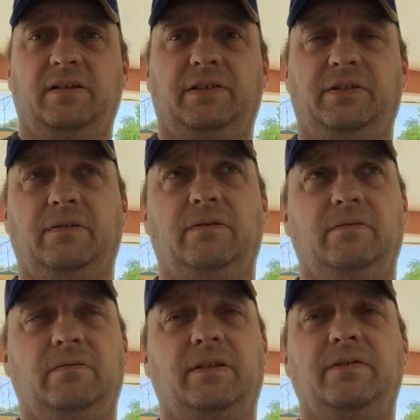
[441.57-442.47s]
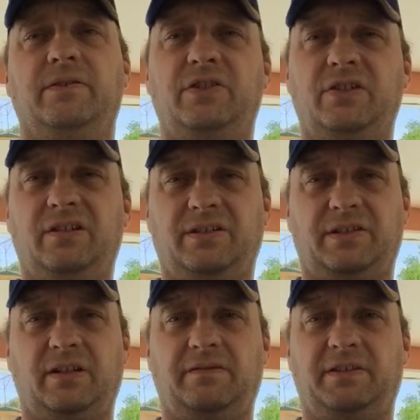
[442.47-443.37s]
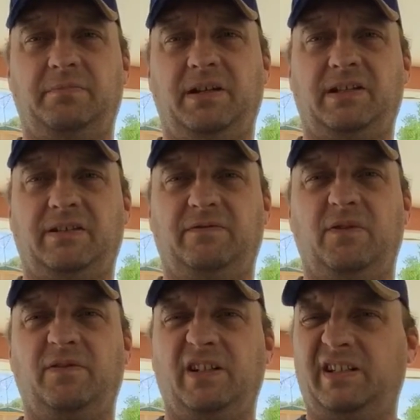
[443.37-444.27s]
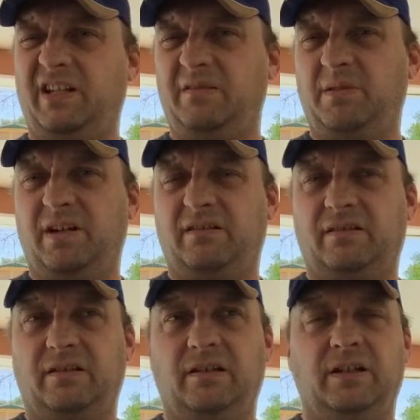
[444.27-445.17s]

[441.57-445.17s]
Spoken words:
So there's just enough space left over. I take about